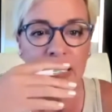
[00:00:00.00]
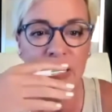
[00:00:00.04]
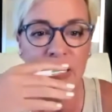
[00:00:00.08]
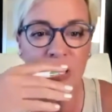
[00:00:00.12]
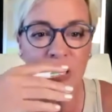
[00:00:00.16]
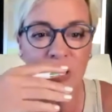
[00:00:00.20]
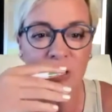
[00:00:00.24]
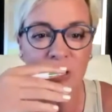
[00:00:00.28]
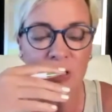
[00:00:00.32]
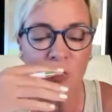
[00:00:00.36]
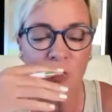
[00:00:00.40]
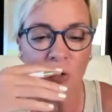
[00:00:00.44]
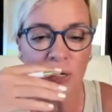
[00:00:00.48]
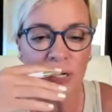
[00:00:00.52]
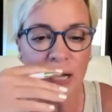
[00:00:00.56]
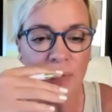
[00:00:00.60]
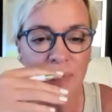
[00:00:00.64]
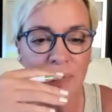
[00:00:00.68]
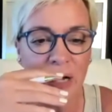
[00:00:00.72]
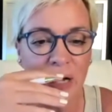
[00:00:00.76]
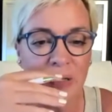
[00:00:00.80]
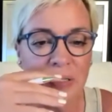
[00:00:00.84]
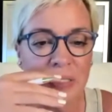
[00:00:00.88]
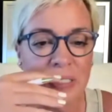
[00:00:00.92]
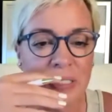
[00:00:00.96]
years we'll
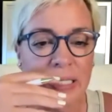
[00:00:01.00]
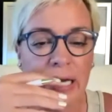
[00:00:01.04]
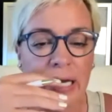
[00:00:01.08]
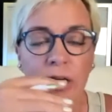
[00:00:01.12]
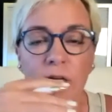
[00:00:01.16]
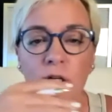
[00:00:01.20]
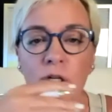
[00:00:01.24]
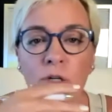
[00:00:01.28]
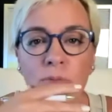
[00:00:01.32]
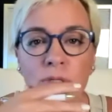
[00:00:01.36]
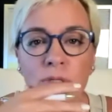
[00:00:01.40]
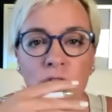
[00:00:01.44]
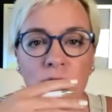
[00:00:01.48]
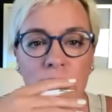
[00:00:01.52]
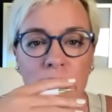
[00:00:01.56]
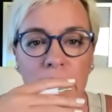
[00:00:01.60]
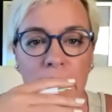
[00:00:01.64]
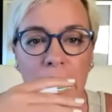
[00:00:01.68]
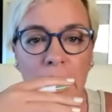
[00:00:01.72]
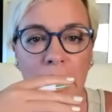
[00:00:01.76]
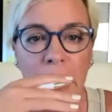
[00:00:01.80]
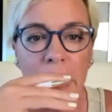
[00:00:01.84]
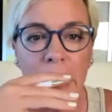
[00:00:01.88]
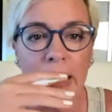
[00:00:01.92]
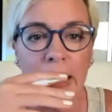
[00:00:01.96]
come out and say, oops,
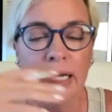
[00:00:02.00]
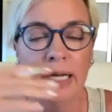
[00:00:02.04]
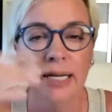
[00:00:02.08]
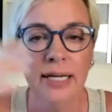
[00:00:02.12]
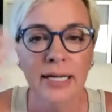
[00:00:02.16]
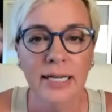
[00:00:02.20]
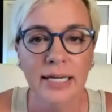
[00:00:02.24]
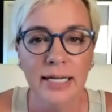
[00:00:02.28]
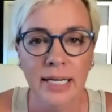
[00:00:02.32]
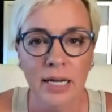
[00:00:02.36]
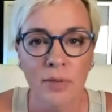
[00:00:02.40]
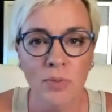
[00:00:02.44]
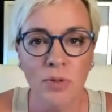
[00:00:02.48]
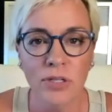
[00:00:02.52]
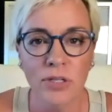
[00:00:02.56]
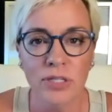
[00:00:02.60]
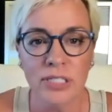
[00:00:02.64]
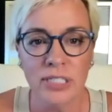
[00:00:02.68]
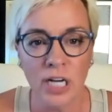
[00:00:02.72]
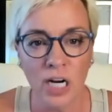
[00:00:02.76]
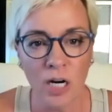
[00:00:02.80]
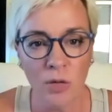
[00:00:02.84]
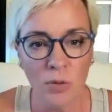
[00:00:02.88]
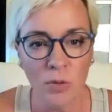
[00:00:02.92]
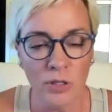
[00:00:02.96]
just kidding, kibble is
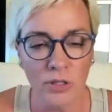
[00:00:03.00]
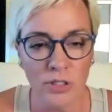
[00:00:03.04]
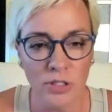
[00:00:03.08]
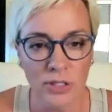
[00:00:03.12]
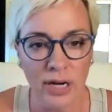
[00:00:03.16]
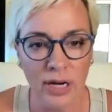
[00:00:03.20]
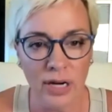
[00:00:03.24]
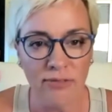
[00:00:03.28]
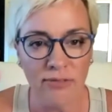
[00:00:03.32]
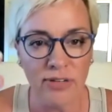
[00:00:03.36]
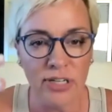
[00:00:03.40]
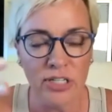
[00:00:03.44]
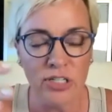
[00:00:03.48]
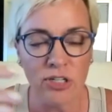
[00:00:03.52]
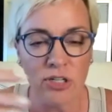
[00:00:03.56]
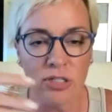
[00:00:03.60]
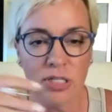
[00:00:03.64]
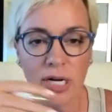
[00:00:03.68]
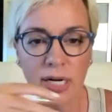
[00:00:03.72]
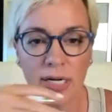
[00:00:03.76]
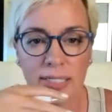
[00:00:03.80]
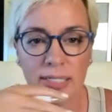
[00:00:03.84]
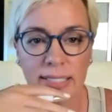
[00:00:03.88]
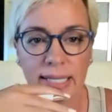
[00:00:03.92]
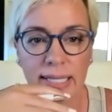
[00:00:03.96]
terrible, do not feed your
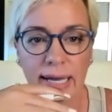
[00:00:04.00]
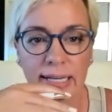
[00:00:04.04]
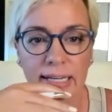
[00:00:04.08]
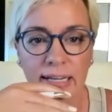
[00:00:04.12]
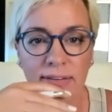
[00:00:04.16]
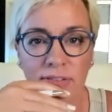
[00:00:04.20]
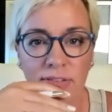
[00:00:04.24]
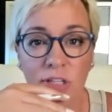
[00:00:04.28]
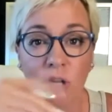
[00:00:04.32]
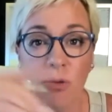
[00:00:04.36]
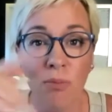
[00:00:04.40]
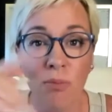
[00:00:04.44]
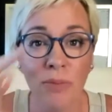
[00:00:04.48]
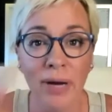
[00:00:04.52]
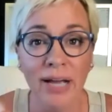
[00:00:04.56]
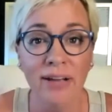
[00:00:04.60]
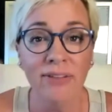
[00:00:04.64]
dogs that, even though my